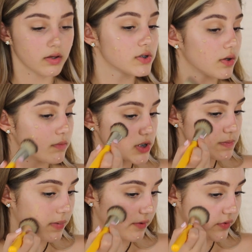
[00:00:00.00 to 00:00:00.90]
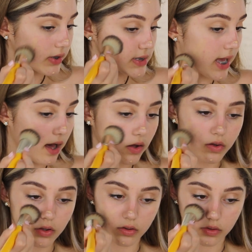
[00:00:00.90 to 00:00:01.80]
So I'm just buffing this
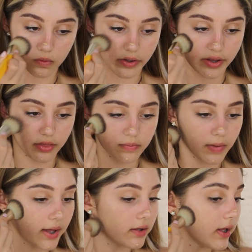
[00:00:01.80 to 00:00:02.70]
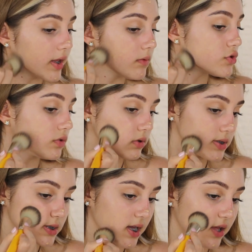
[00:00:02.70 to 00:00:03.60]
out with my Delium
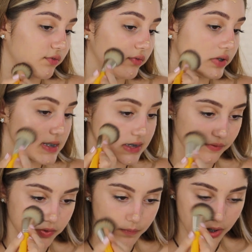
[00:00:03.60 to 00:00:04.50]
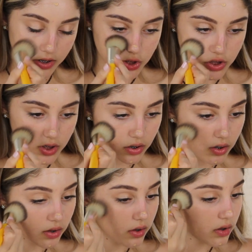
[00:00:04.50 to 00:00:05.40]
Tools 957 brush.
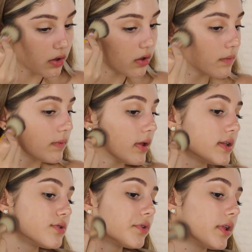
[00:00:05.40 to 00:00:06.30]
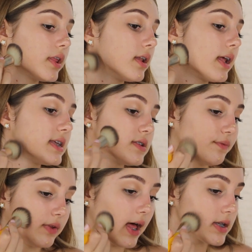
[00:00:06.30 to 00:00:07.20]
It's a really nice
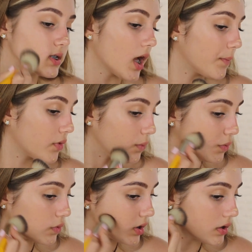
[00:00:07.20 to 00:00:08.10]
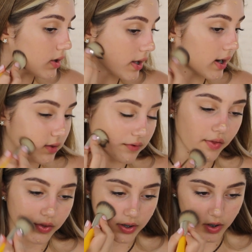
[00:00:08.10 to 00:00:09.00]
flat top kabuki. And I love
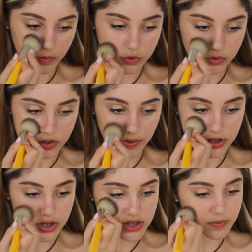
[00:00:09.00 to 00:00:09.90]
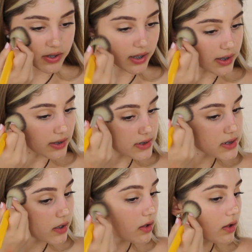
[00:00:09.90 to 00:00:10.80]
all the Delium Tools brushes
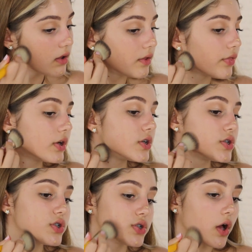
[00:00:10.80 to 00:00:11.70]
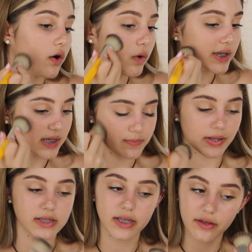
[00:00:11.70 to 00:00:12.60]
because they're so
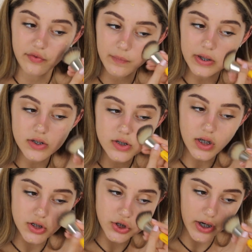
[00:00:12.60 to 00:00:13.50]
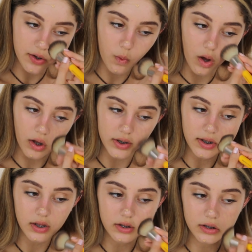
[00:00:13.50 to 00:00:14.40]
inexpensive but such great
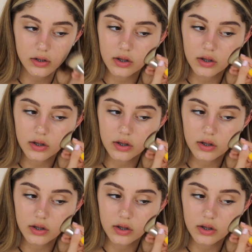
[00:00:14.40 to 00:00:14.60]
quality.